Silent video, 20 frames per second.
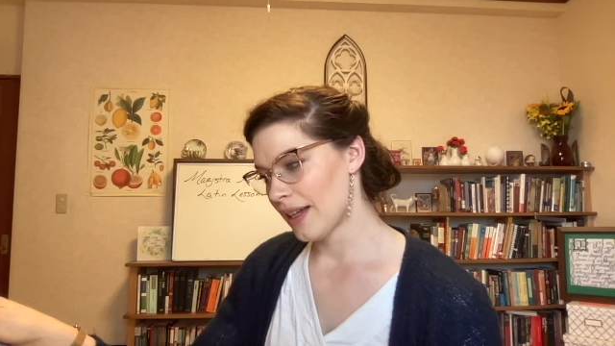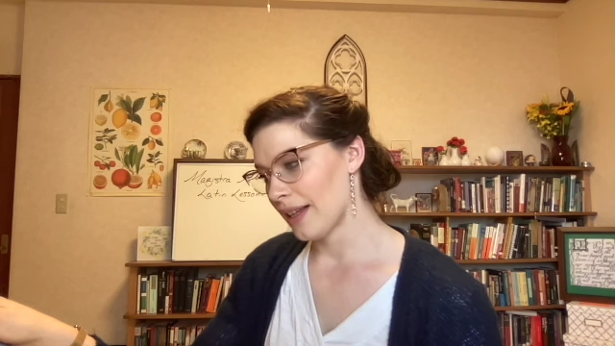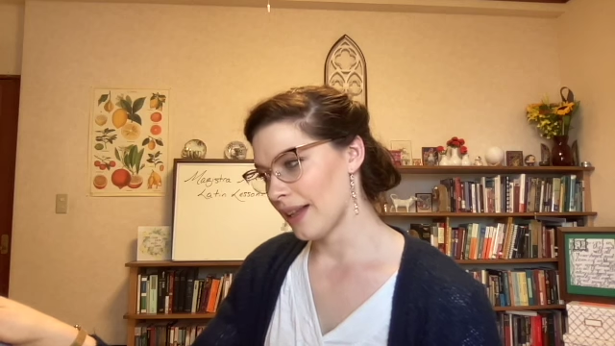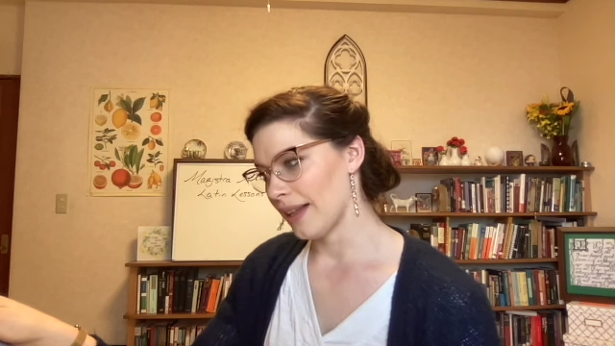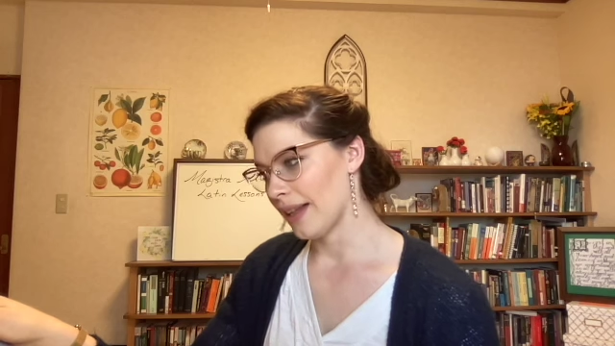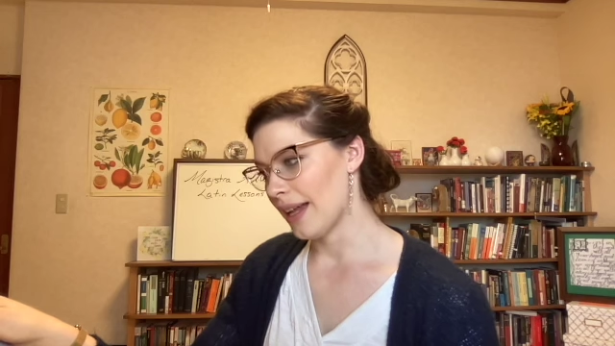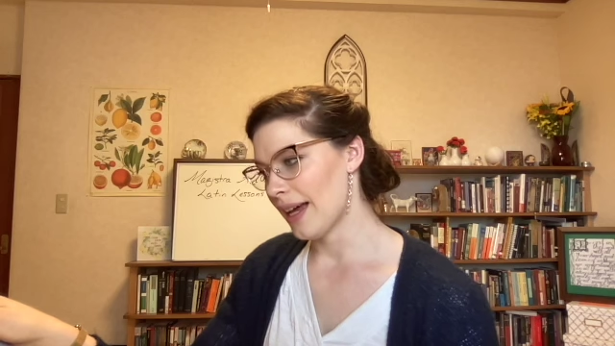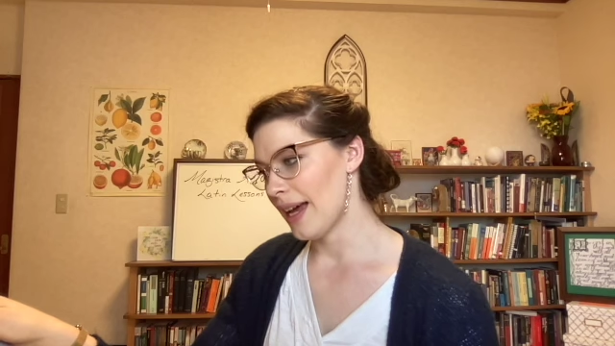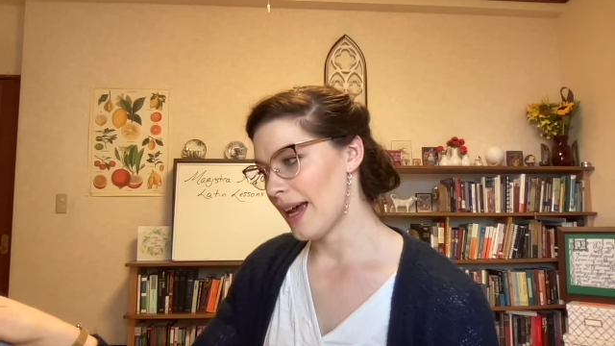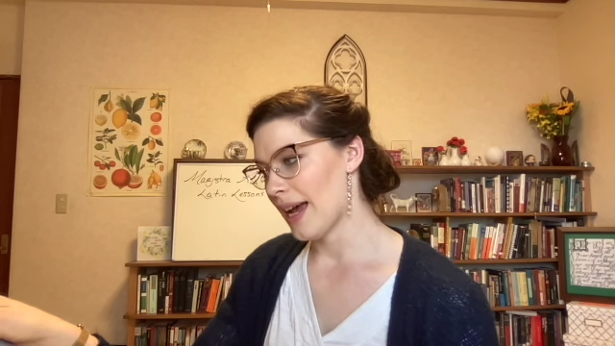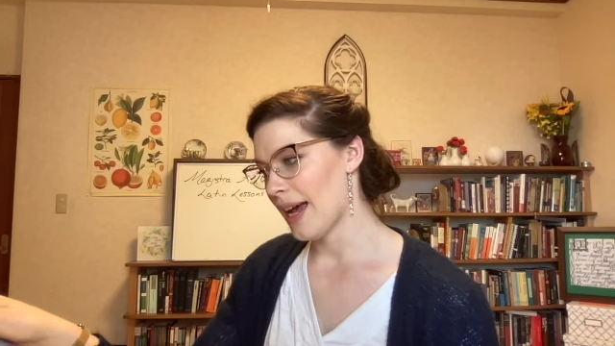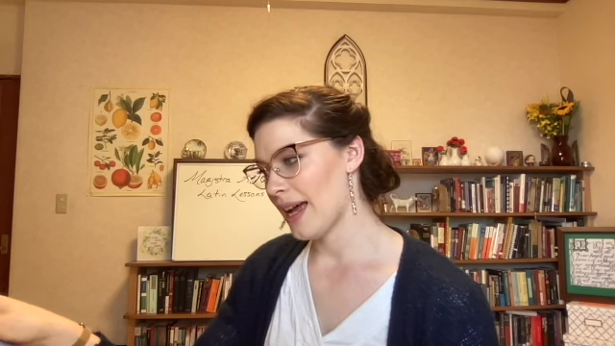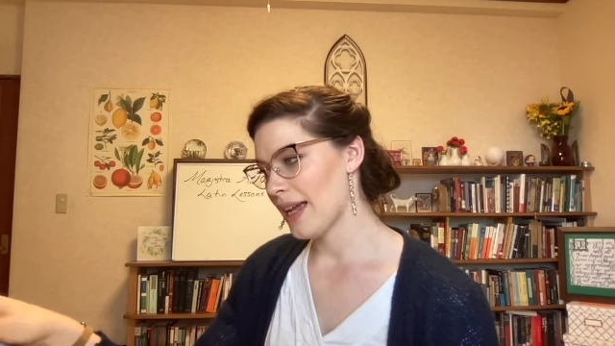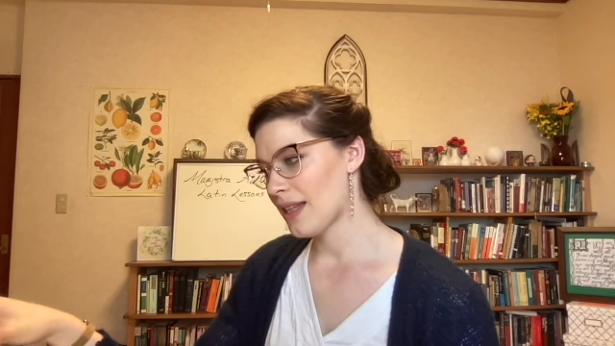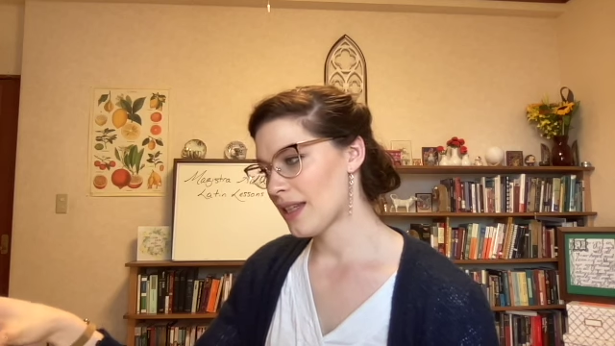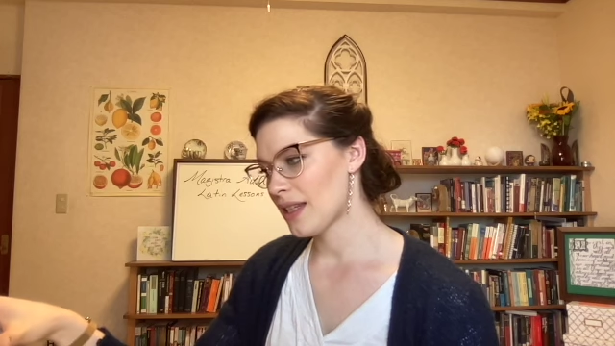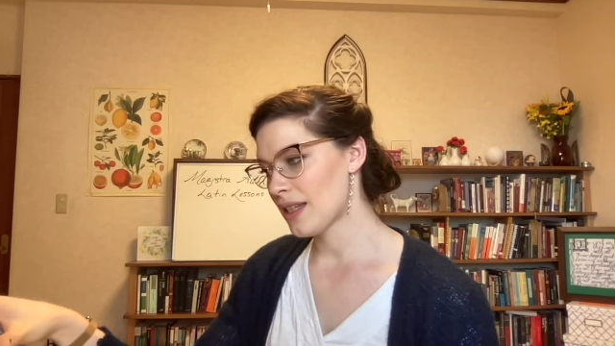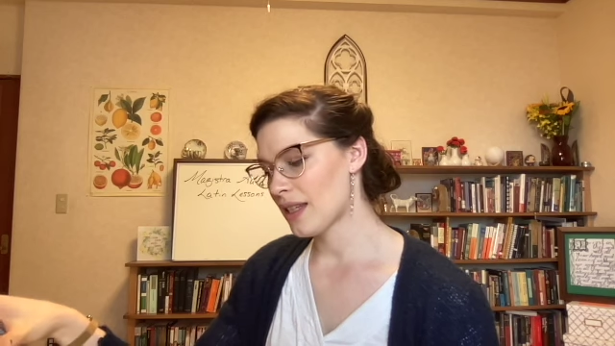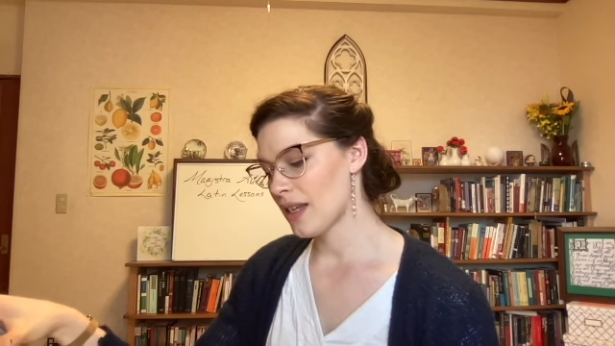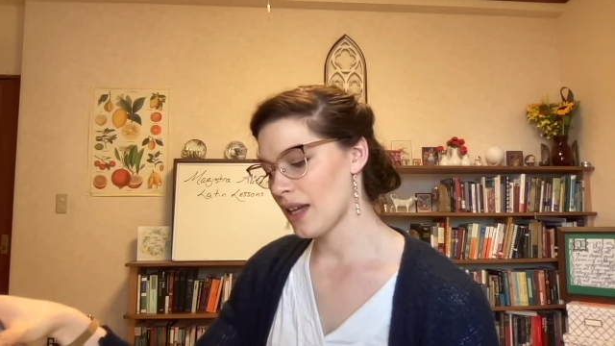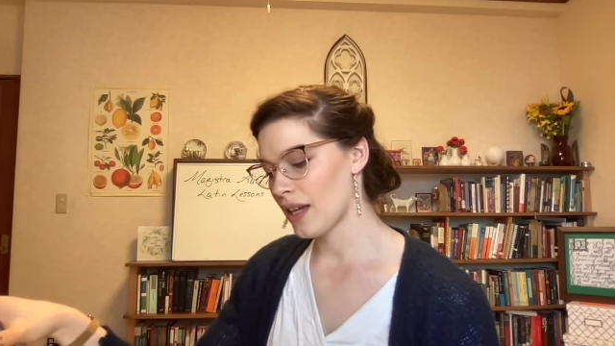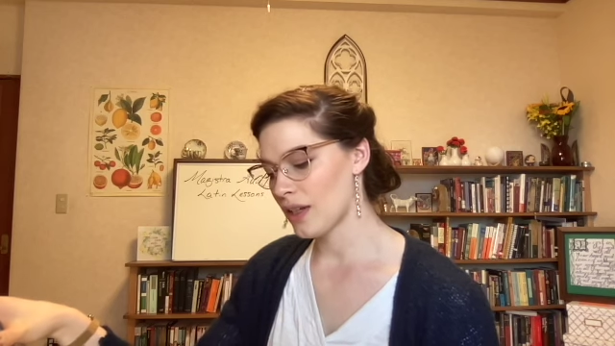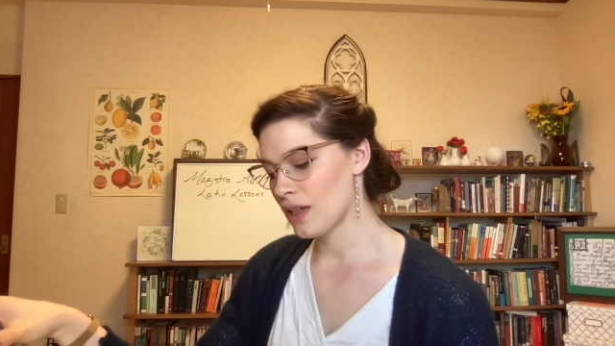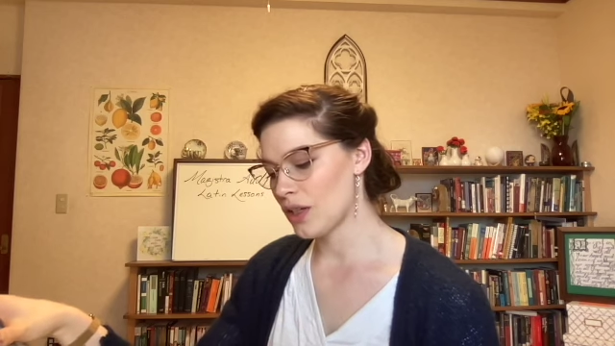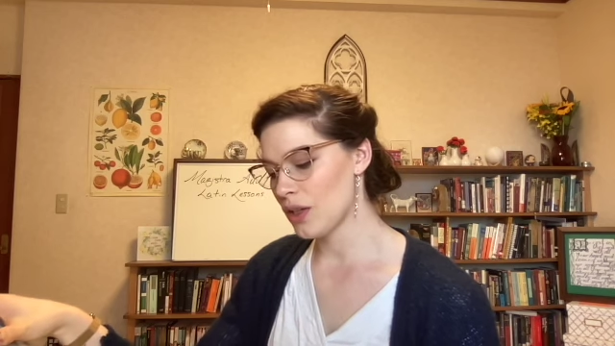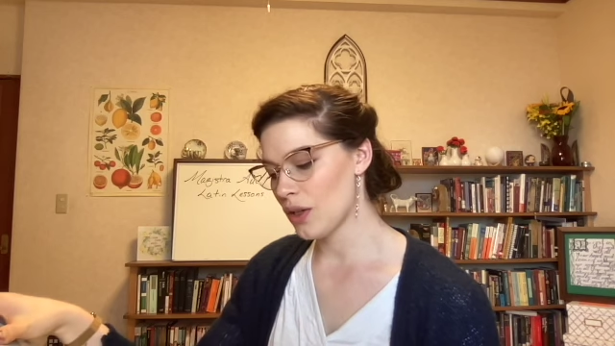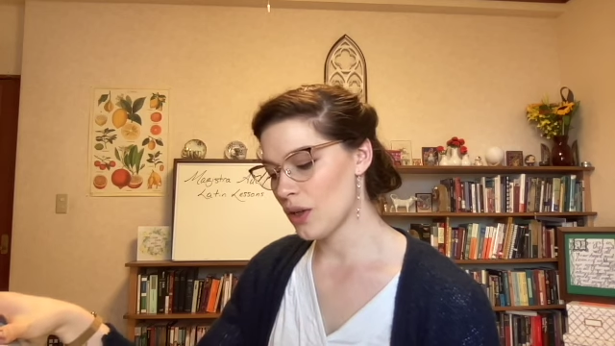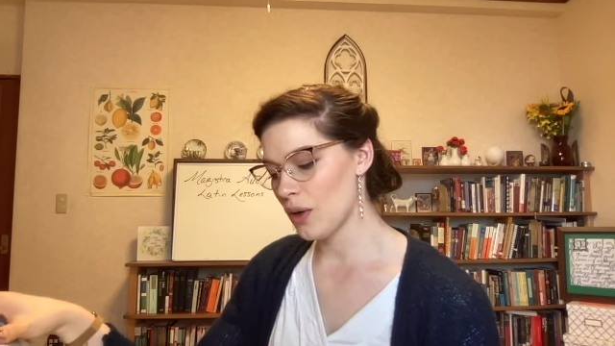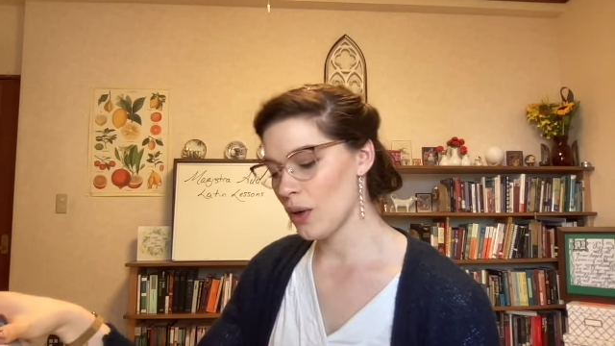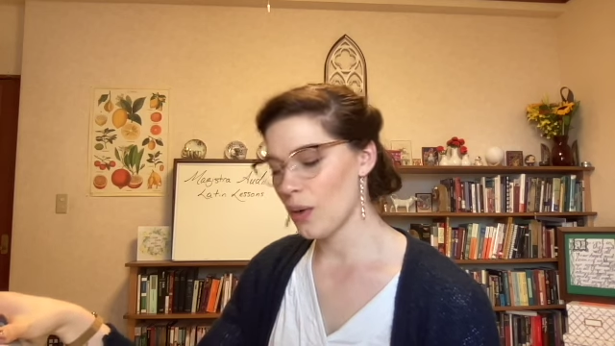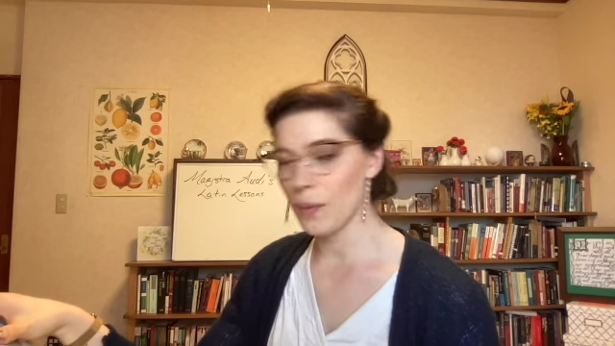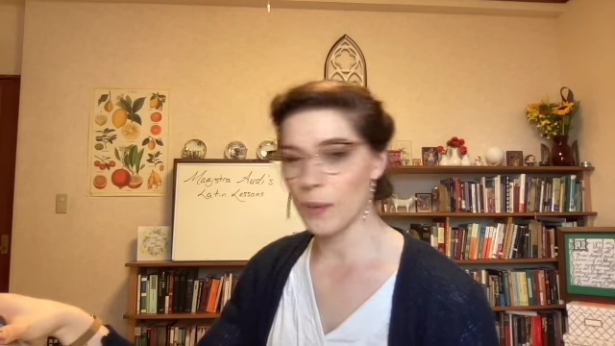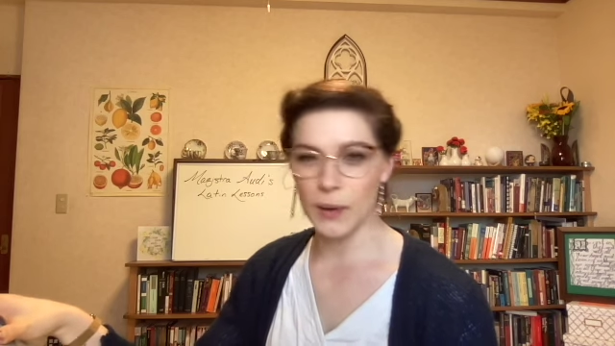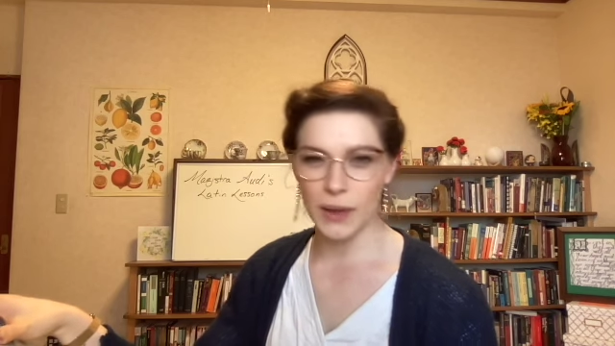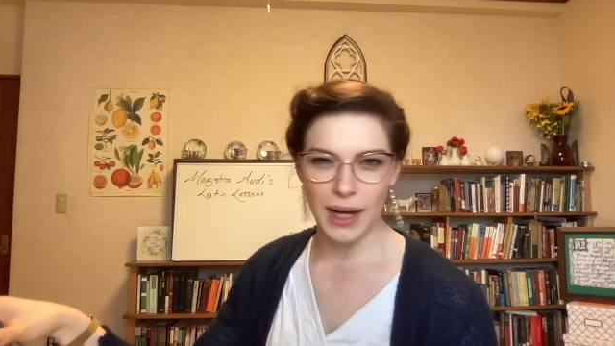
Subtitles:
we'll